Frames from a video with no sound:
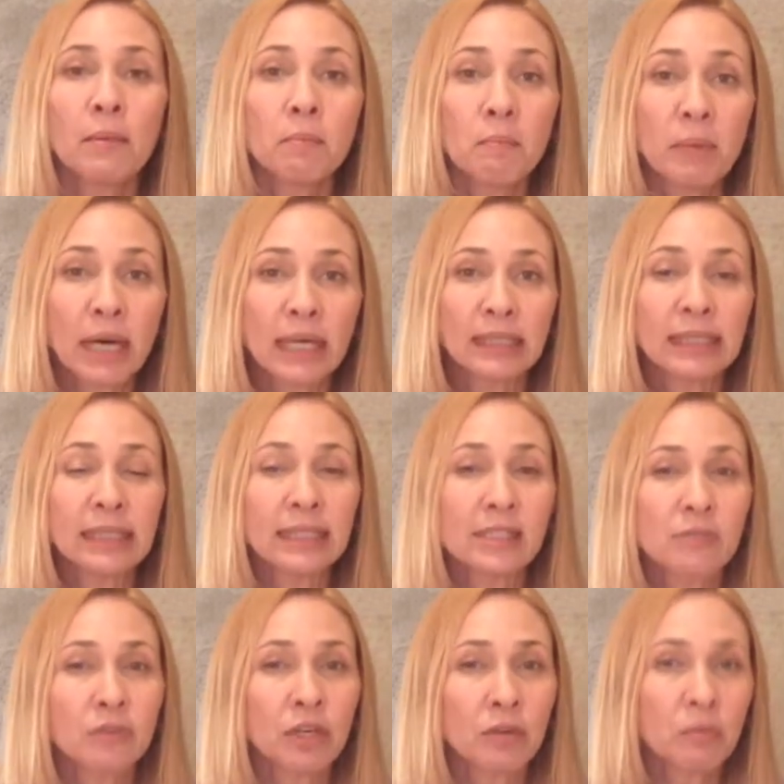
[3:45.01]
But it
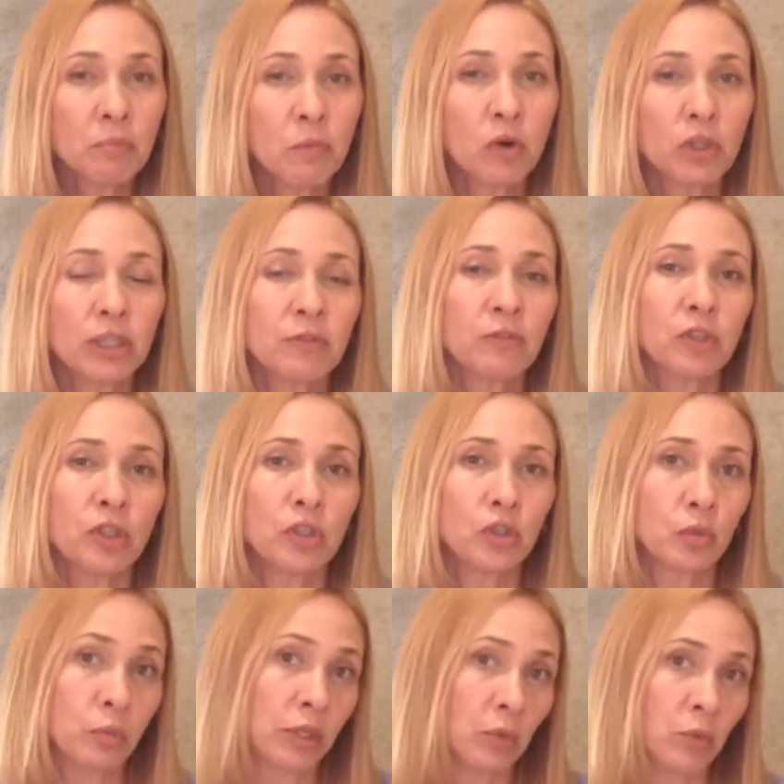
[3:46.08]
is very important for you
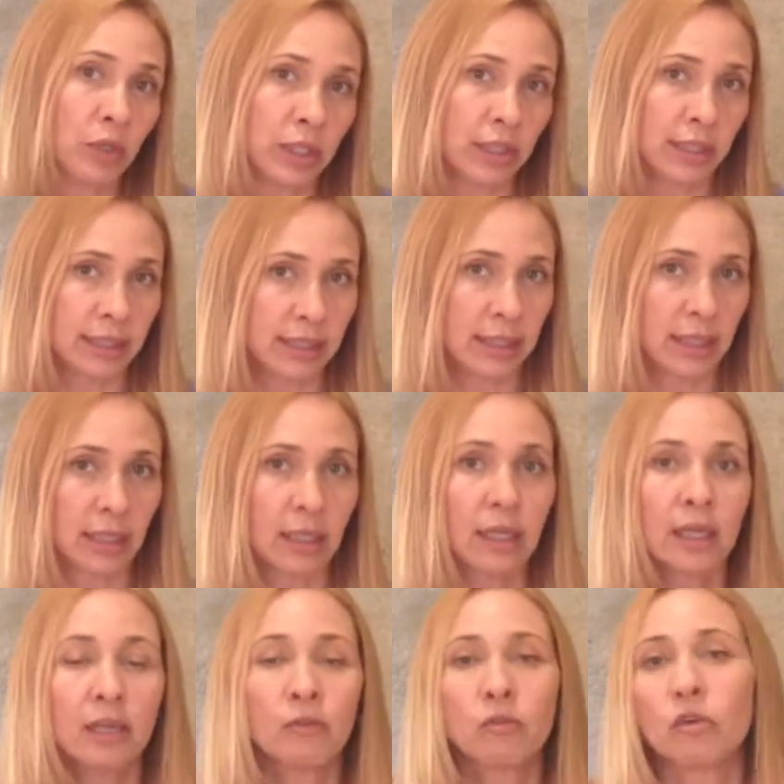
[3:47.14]
to be realistic.
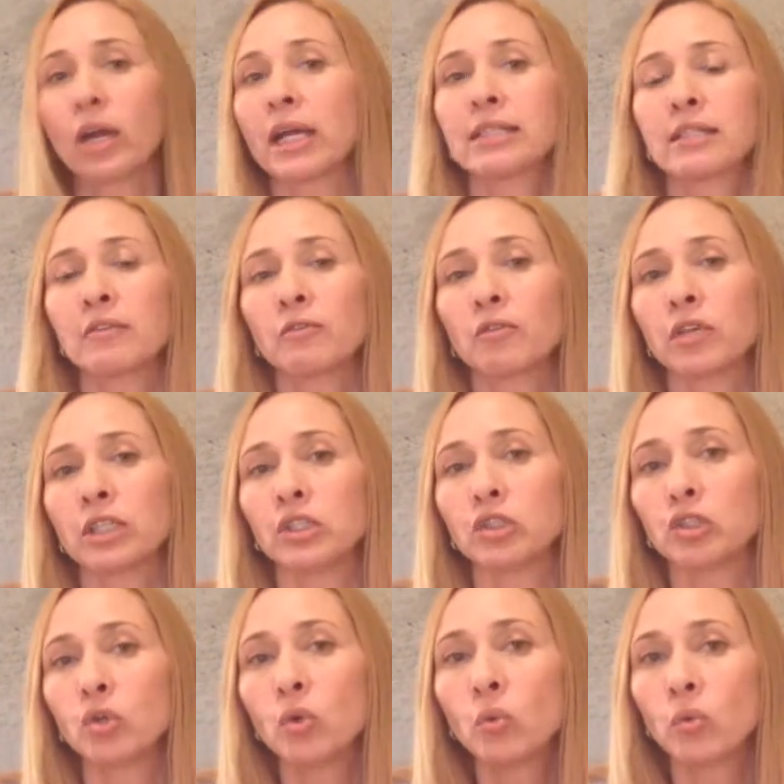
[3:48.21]
If we're asking for a
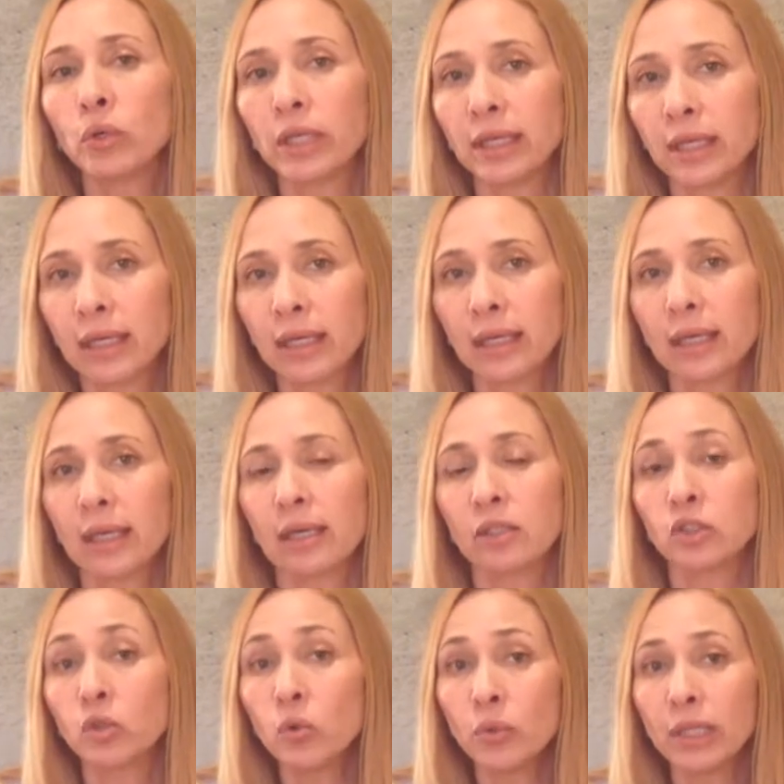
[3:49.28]

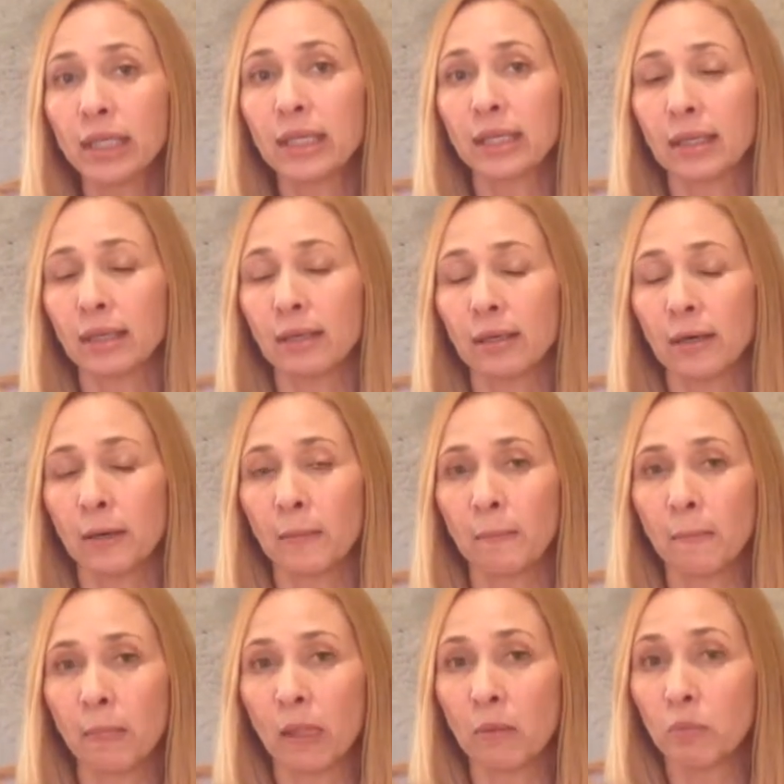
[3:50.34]
two-week
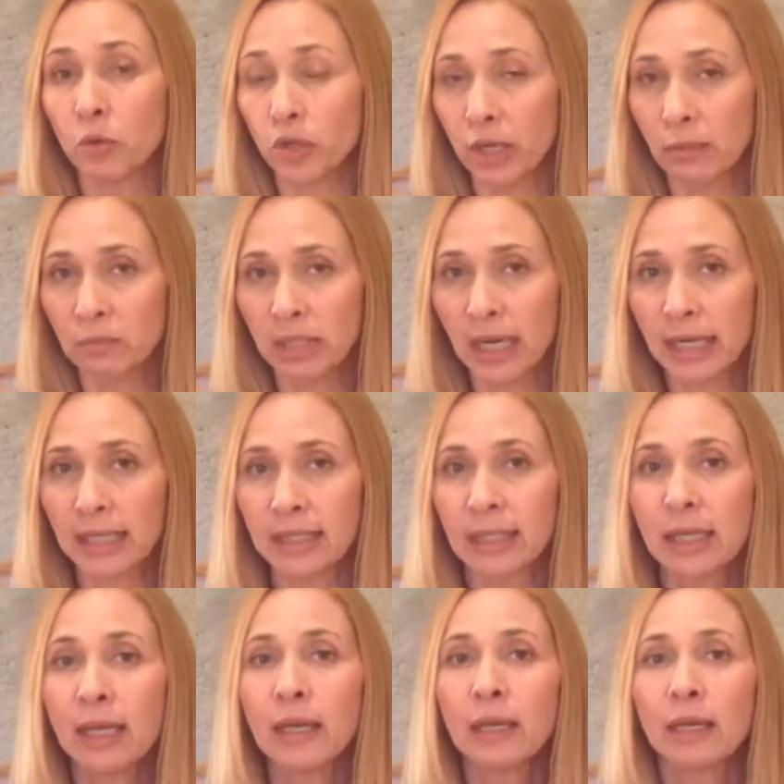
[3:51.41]
pre-op
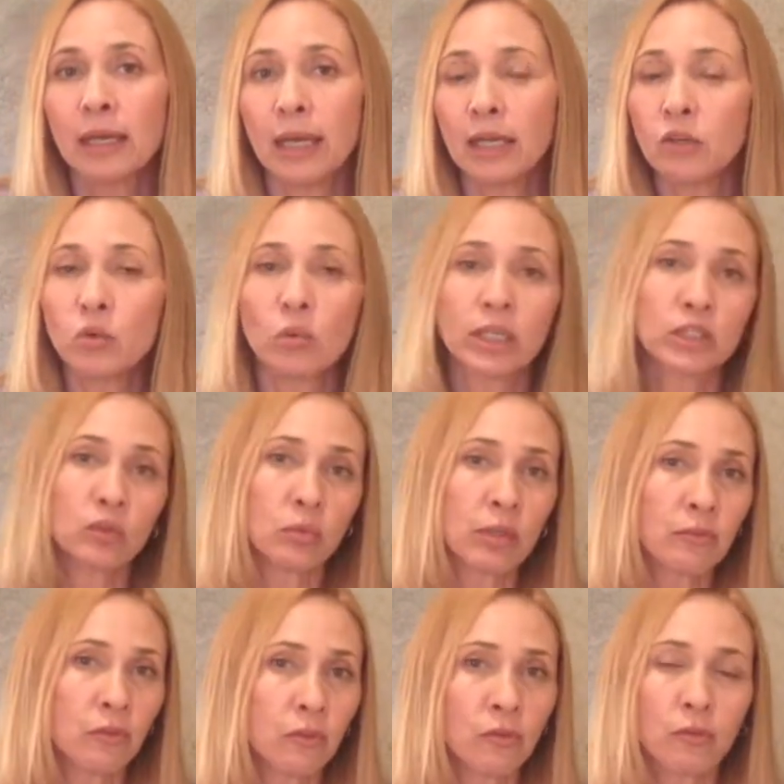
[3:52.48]
diet, and you want to do
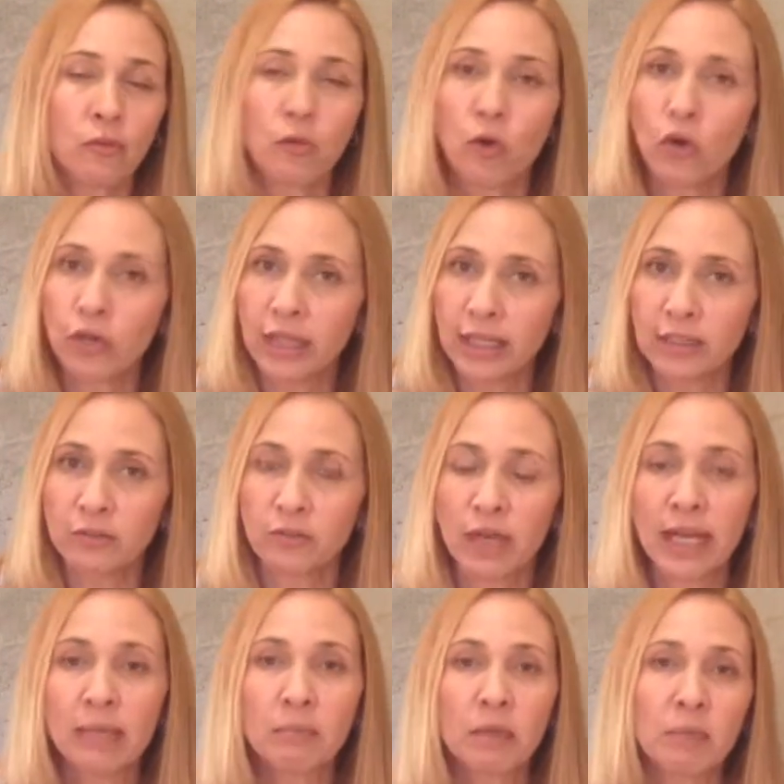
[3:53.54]
it for 4, that's
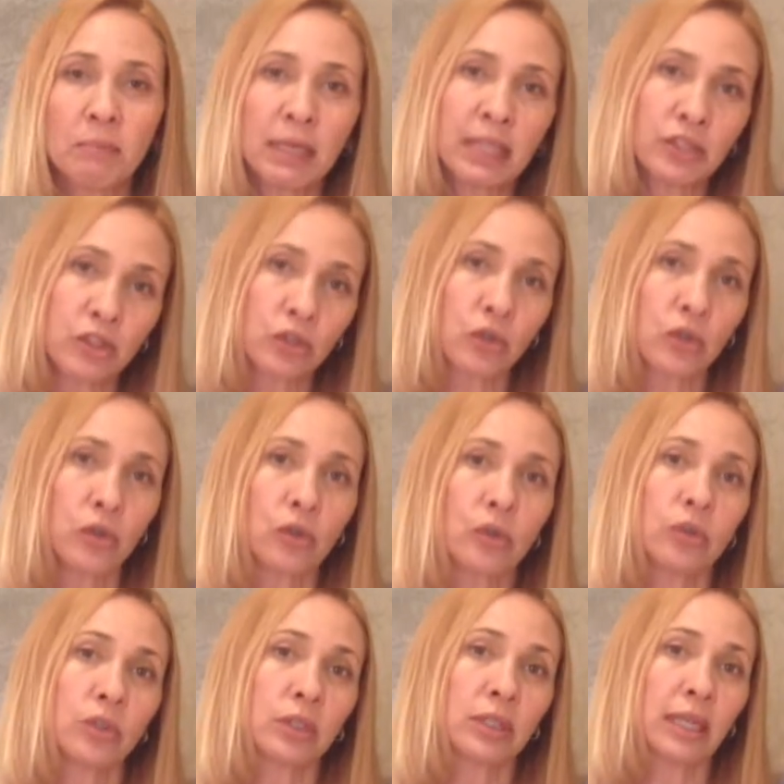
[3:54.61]
fine, but make sure
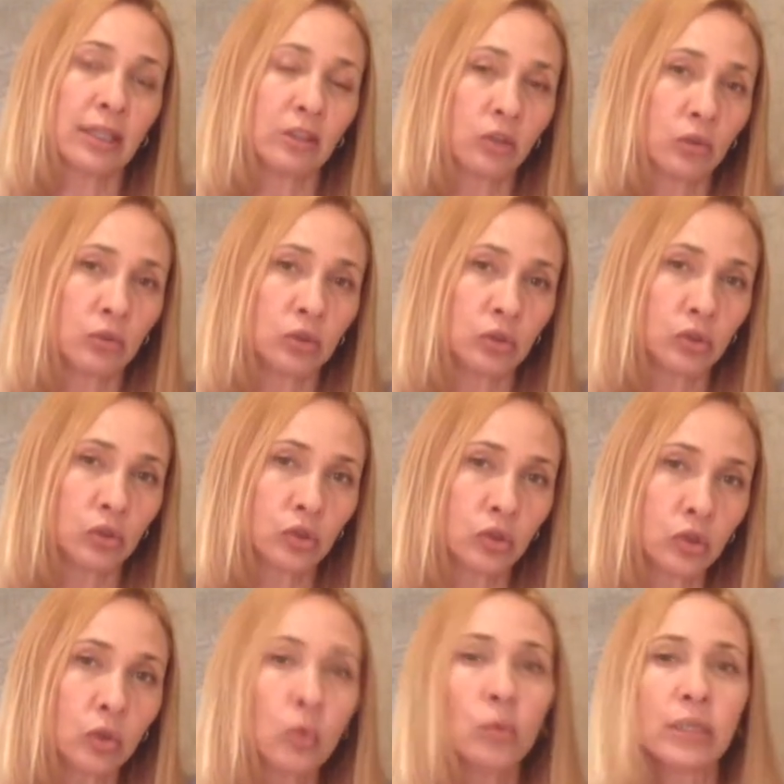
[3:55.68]
that those
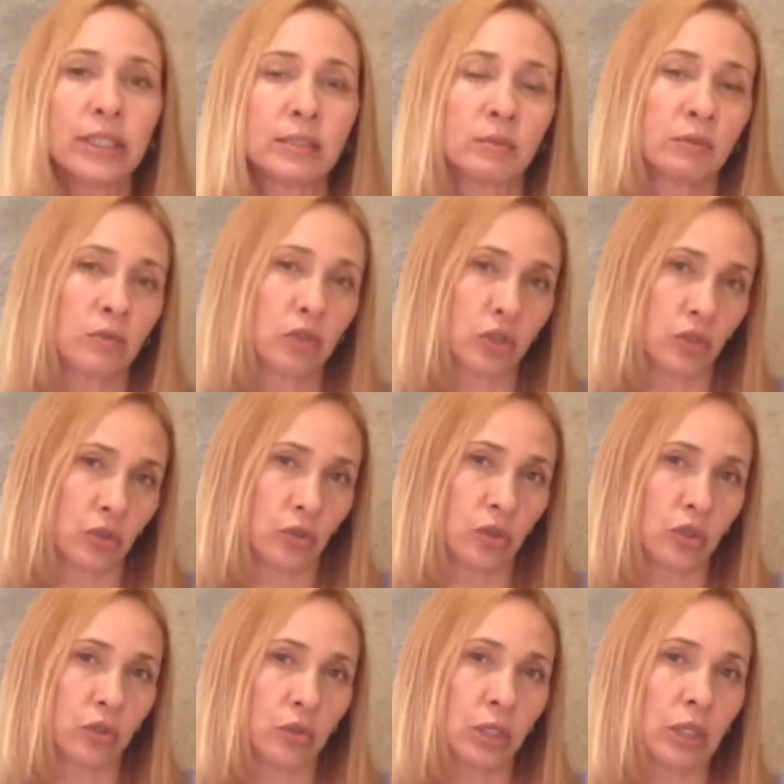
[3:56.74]
2 weeks before
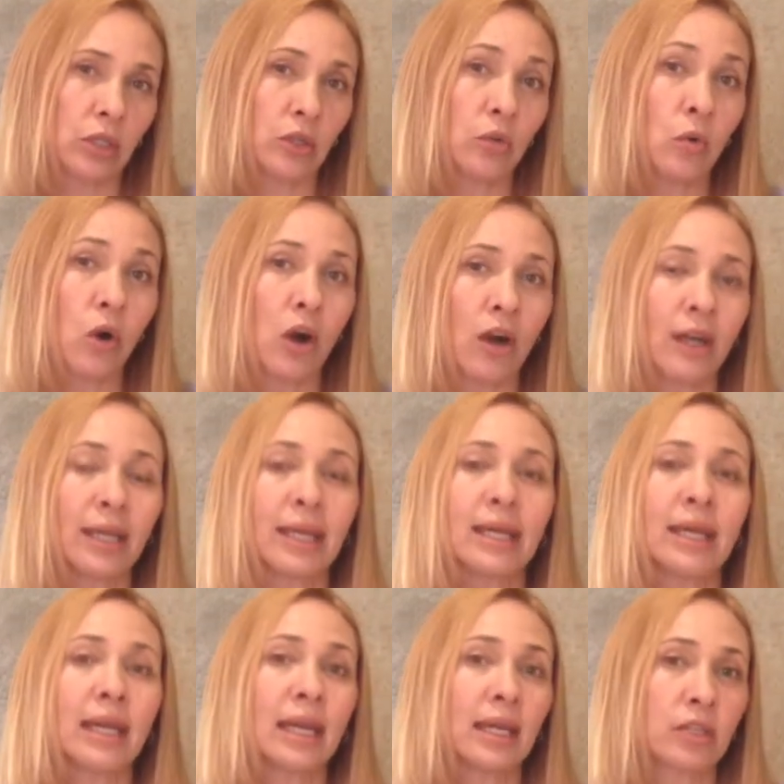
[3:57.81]
surgery, you are
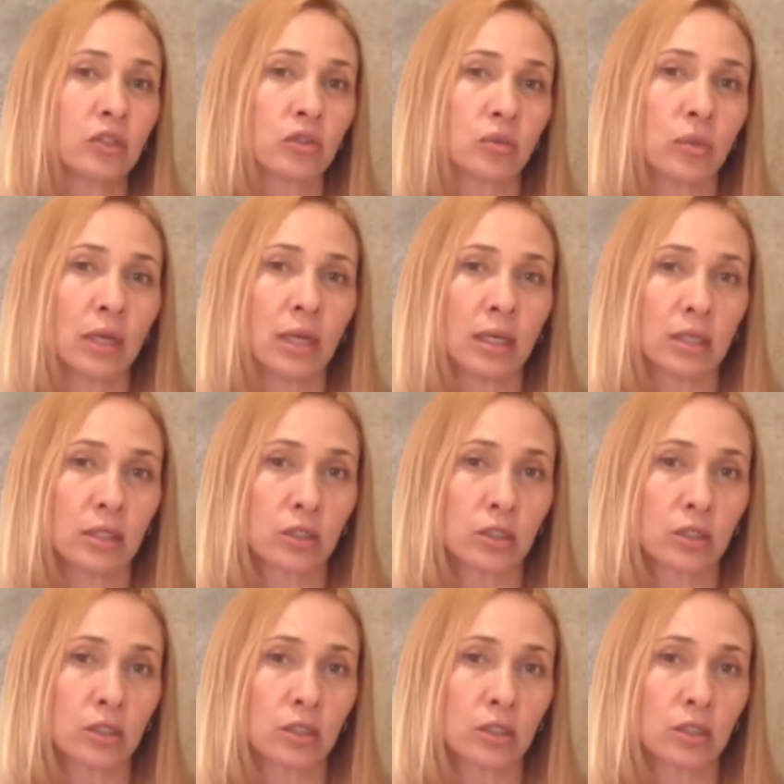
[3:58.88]
extra